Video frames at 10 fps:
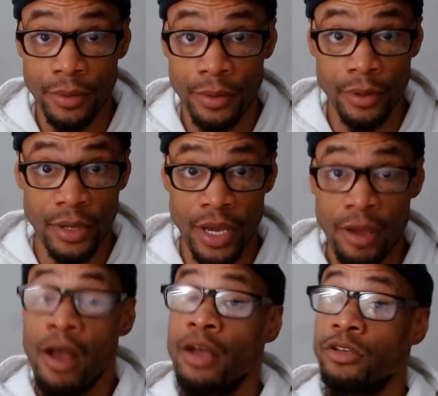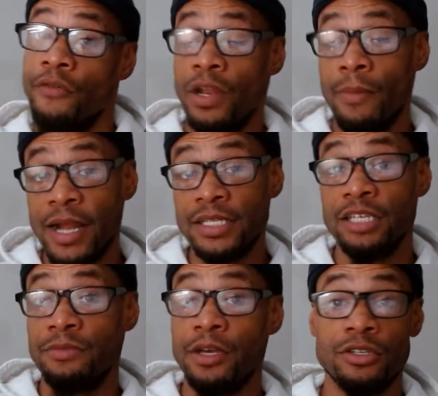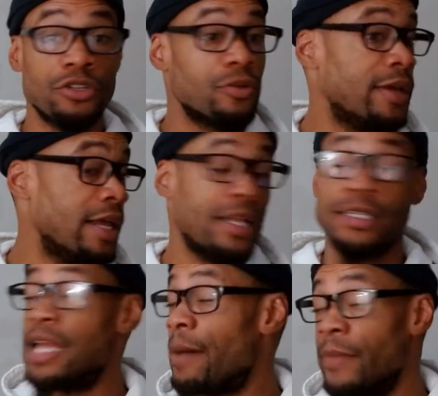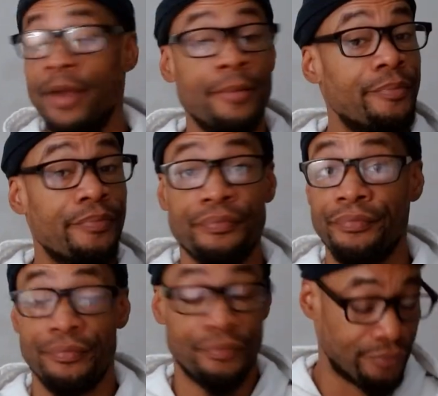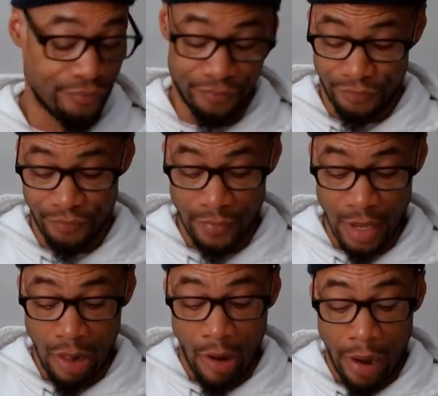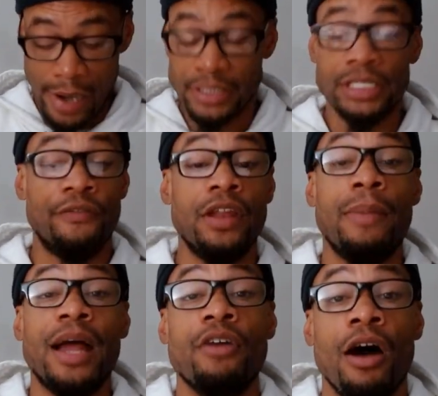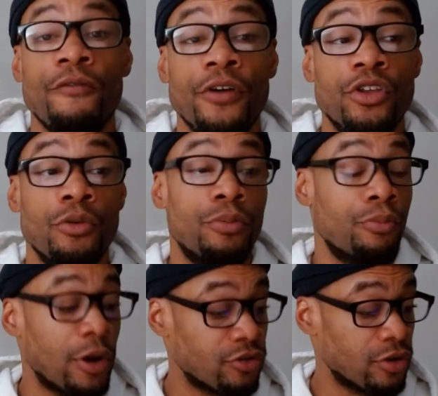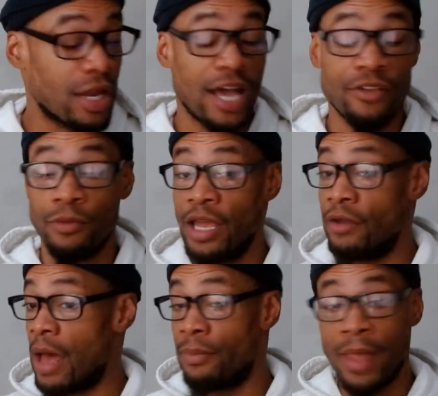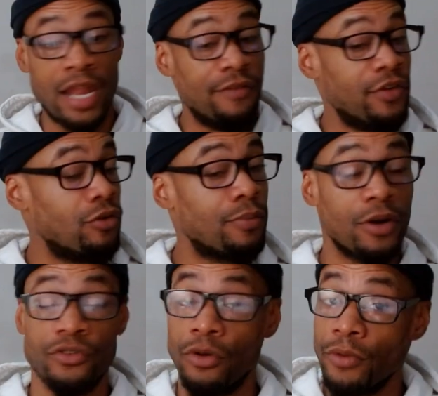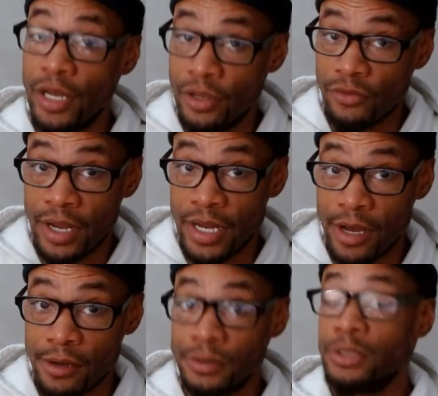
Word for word: Okay. So if anybody sees me on social media, it's not me. Mm -mm. If anybody's offering you personalized, re- I'm not even doing personal readings right now.